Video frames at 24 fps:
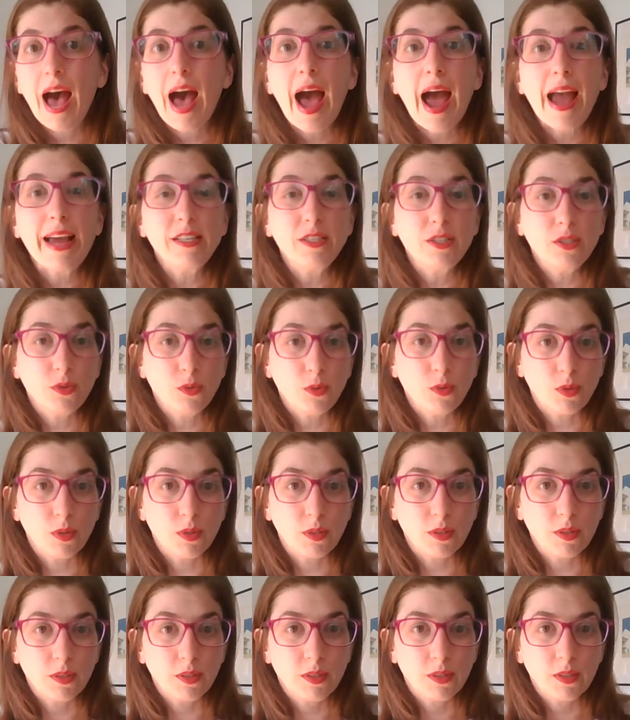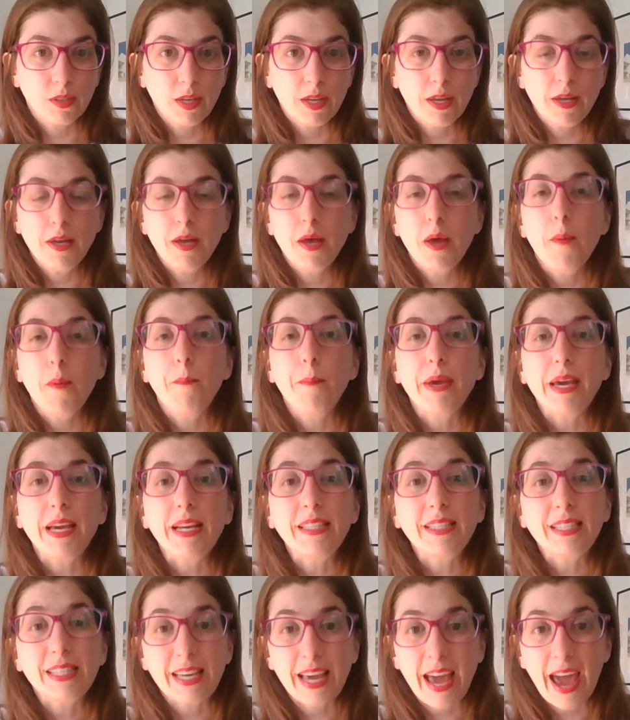high schools,
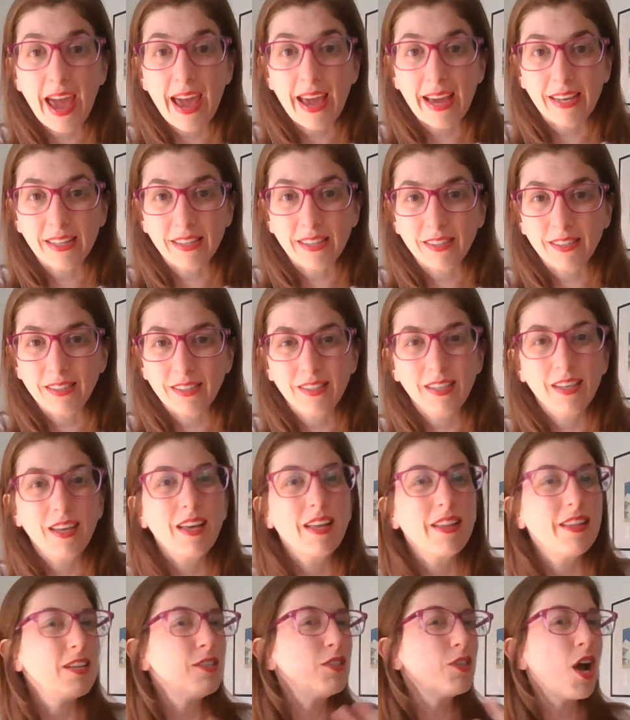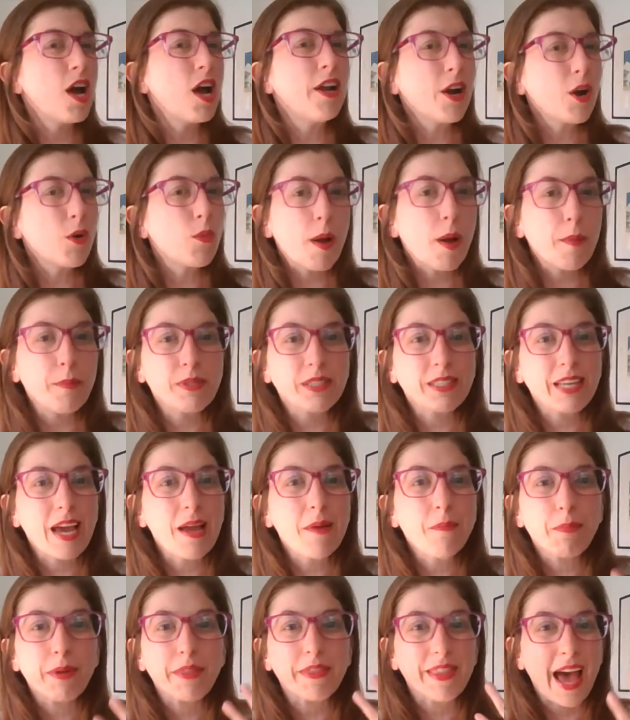PTAs. These are all on our
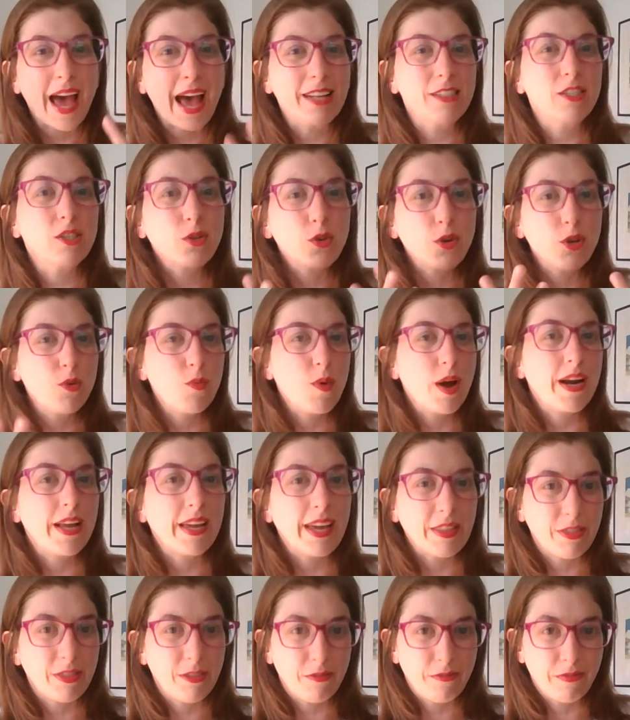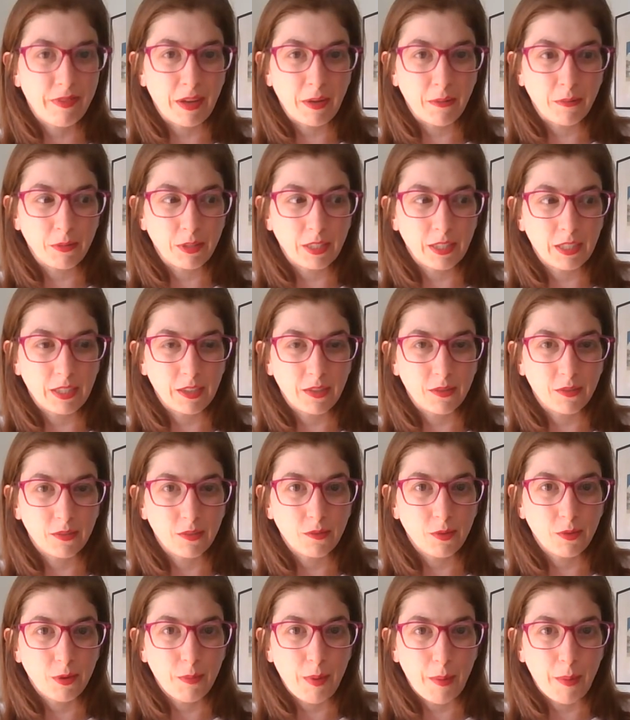website, but that's who you want to get the film to,
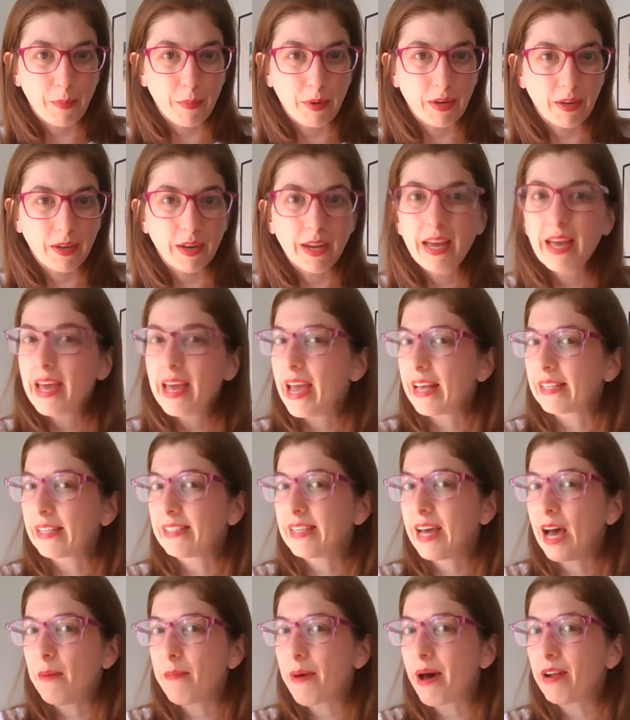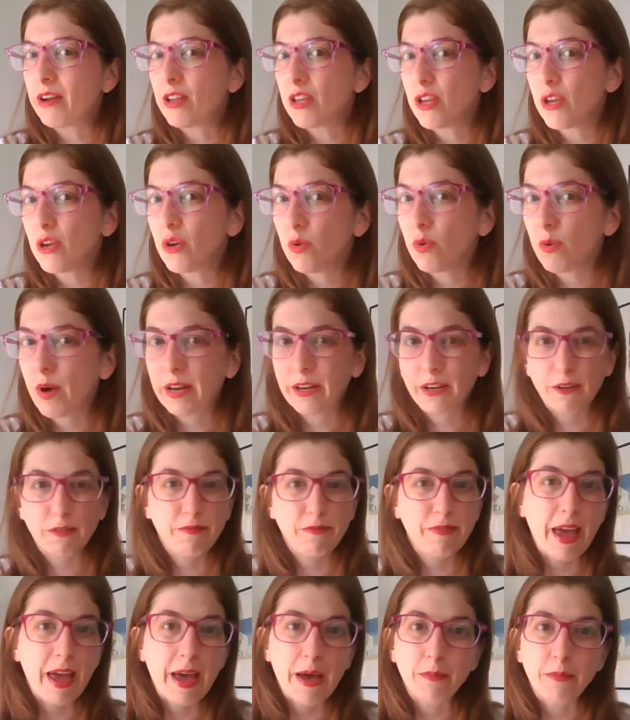remember. It's not about you and your
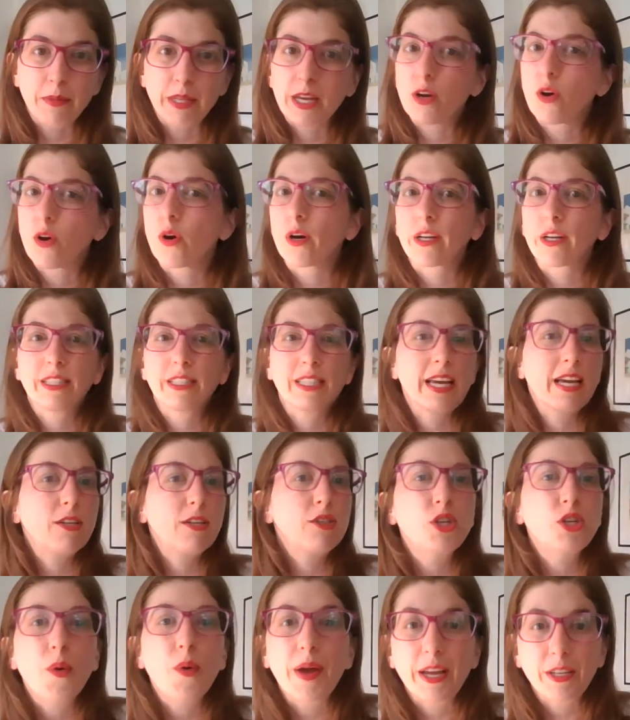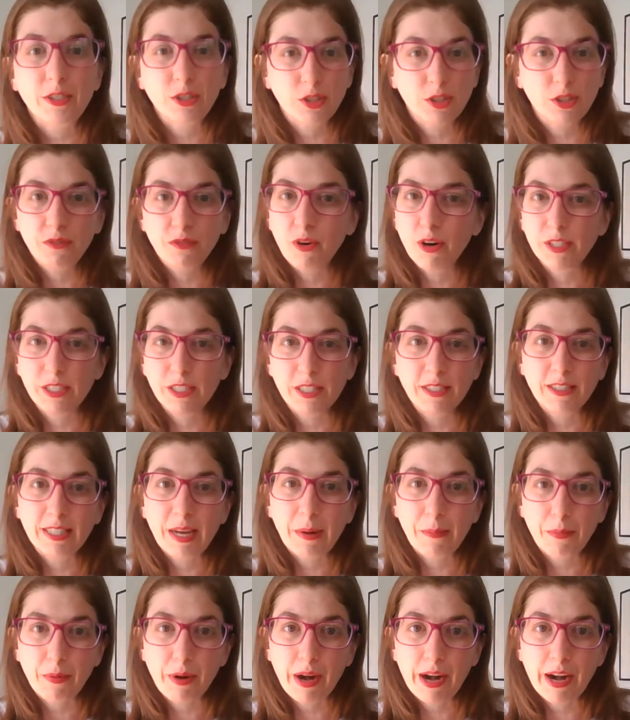family or showing it to a divorced and
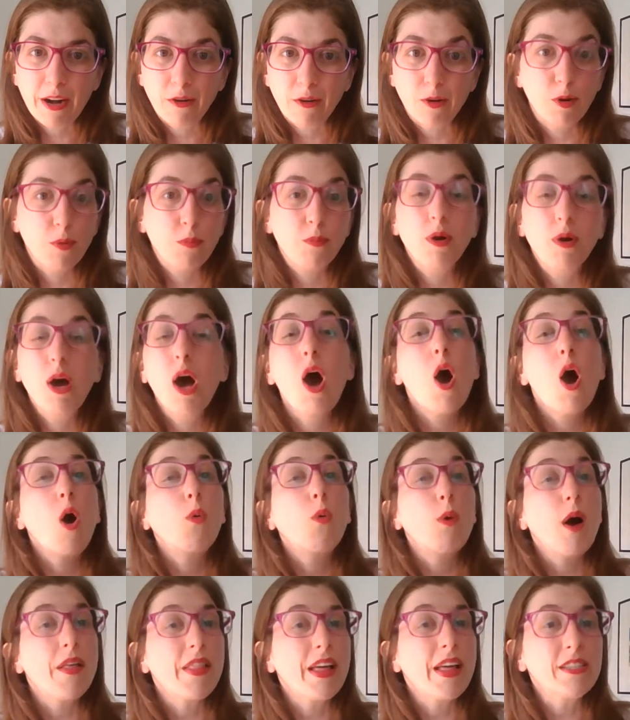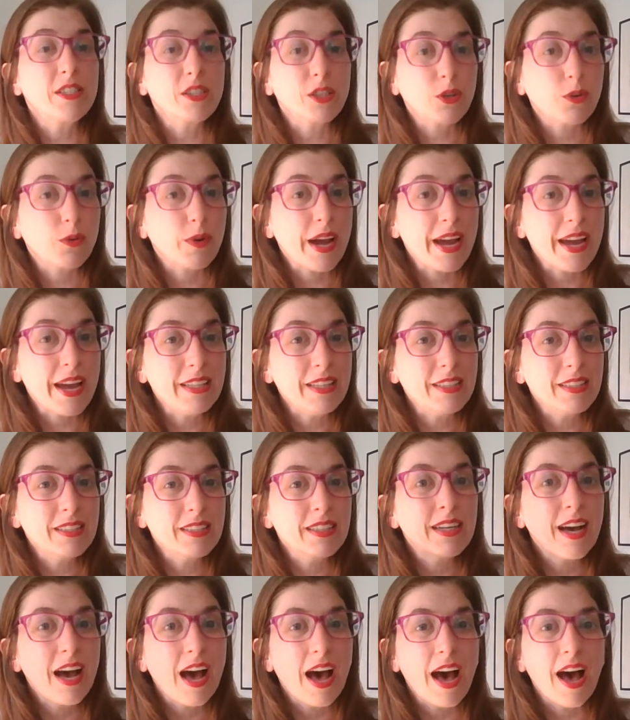separated group. While that's great,
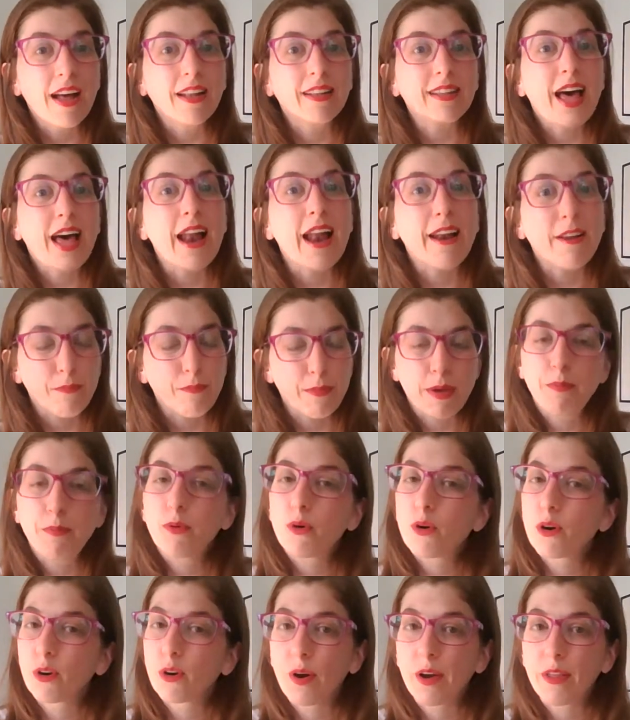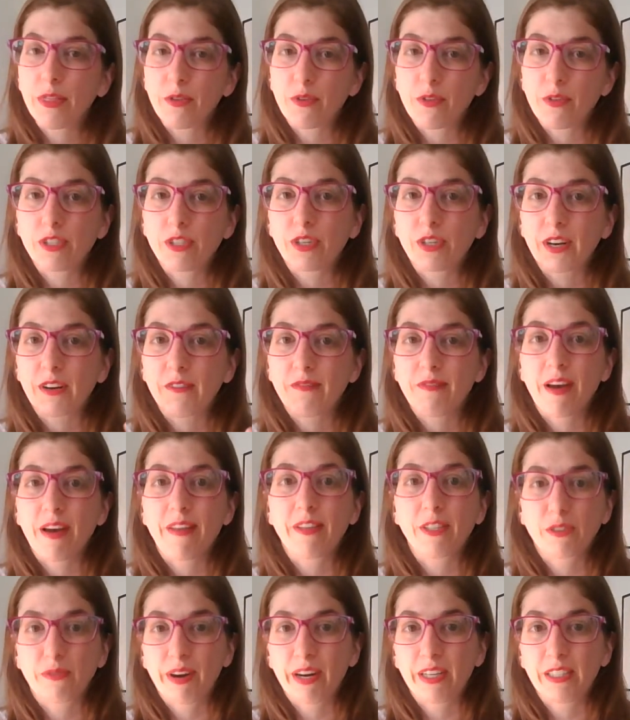a lot of people who are going through this are going to find
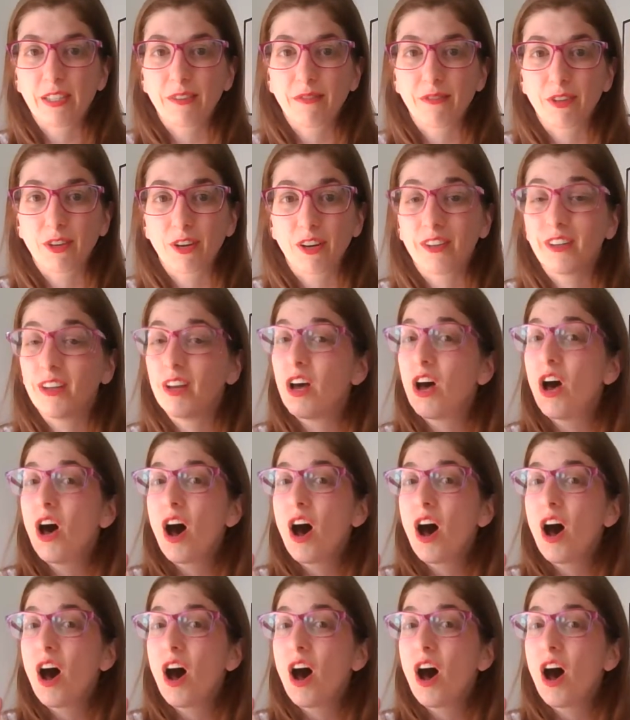this very difficult.